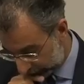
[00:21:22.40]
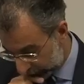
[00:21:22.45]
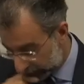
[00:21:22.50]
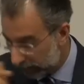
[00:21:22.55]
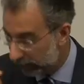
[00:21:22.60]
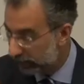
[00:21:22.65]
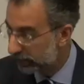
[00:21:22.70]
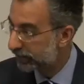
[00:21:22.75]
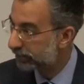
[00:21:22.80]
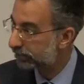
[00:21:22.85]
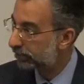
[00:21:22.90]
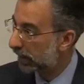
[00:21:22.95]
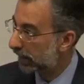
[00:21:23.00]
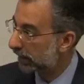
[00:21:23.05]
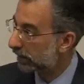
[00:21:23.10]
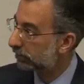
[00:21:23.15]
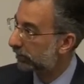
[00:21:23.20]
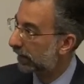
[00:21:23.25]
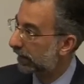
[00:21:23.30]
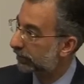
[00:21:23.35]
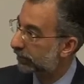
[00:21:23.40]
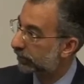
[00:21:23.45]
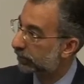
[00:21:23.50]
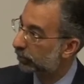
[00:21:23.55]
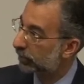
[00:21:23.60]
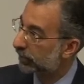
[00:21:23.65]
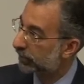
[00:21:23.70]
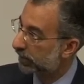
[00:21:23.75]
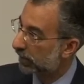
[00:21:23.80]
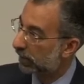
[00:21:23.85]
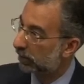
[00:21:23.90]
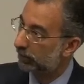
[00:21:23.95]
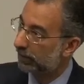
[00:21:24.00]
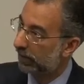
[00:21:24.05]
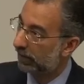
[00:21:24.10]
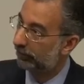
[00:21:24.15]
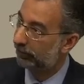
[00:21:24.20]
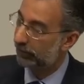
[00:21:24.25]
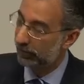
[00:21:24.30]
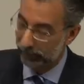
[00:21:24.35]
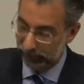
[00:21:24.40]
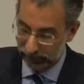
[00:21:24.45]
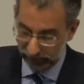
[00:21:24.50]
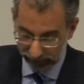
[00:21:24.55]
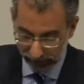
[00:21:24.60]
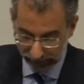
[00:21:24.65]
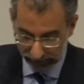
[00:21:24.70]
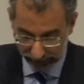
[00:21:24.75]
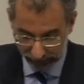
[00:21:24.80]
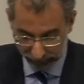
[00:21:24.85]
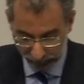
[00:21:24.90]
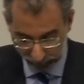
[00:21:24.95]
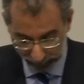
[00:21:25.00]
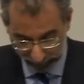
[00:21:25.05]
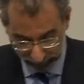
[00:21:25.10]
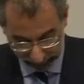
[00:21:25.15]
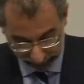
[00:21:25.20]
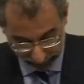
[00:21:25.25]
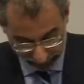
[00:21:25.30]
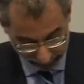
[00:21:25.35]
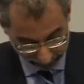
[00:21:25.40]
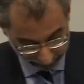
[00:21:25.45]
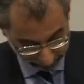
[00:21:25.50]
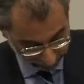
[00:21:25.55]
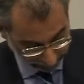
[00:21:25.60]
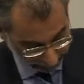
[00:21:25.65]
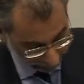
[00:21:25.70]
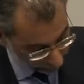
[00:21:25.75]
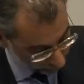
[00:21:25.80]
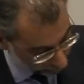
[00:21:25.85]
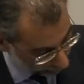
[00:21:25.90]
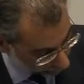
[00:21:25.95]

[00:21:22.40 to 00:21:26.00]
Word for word: Because Michael Mansfield would start with every witness, every